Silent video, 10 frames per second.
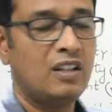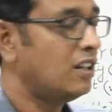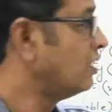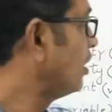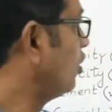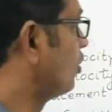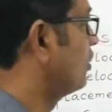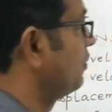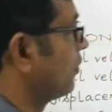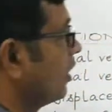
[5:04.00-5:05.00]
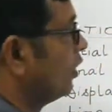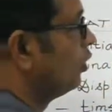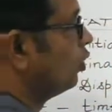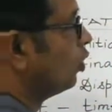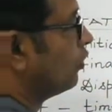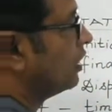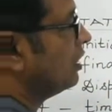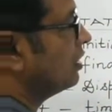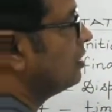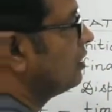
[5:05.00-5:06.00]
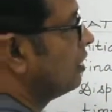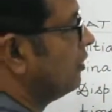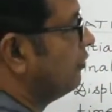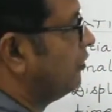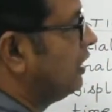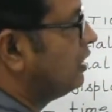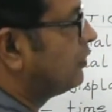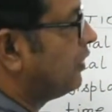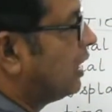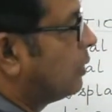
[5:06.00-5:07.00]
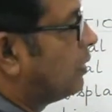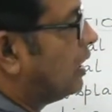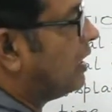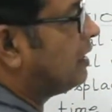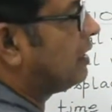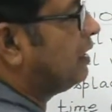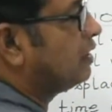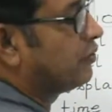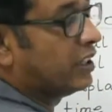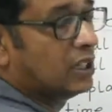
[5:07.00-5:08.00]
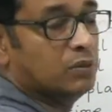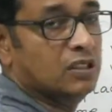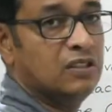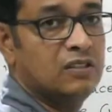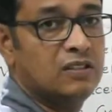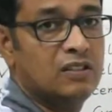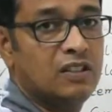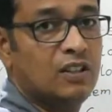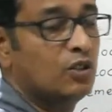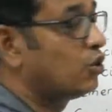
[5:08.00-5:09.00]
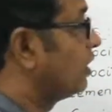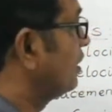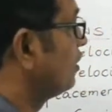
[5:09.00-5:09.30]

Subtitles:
Now look, over here, V is variable and T is variable. So it is